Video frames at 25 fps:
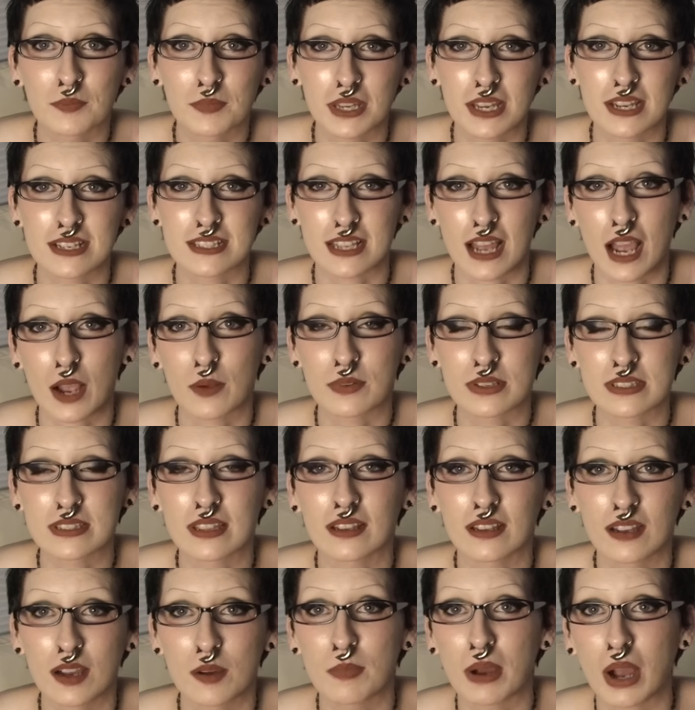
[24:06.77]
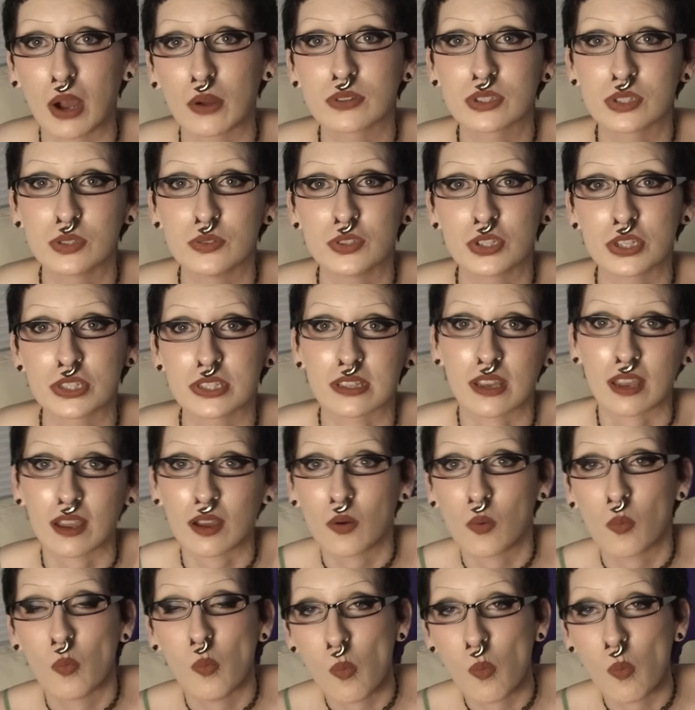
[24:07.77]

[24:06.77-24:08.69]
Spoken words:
because I was like about to just like